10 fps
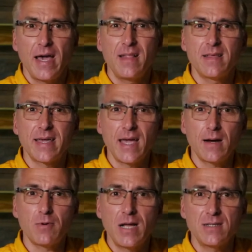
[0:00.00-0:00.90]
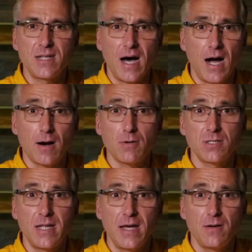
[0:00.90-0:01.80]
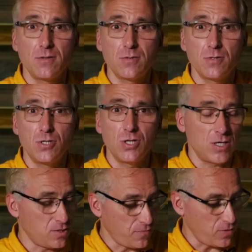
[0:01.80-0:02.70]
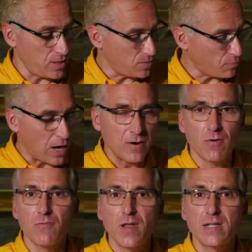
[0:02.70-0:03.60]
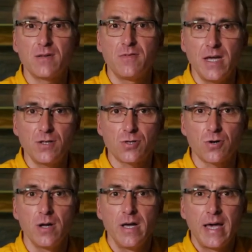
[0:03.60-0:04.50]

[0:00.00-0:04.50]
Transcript: and the camera has the iris down to adjust for its bright reflective nature,